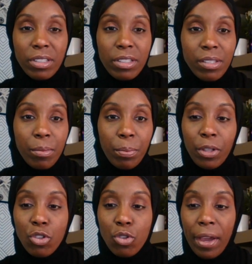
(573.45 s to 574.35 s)

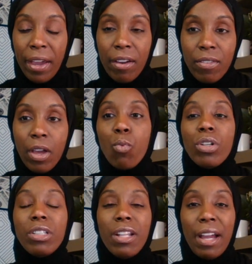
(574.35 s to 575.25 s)
discipline you have
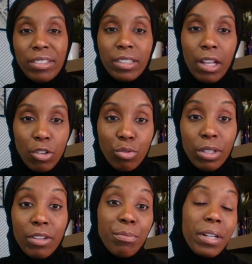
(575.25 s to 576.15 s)
and what lifestyle
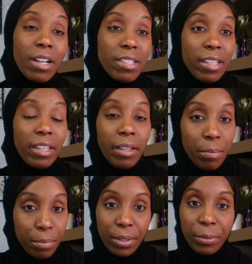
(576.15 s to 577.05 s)
you live, because it
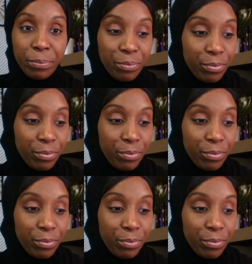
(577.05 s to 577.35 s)
can be.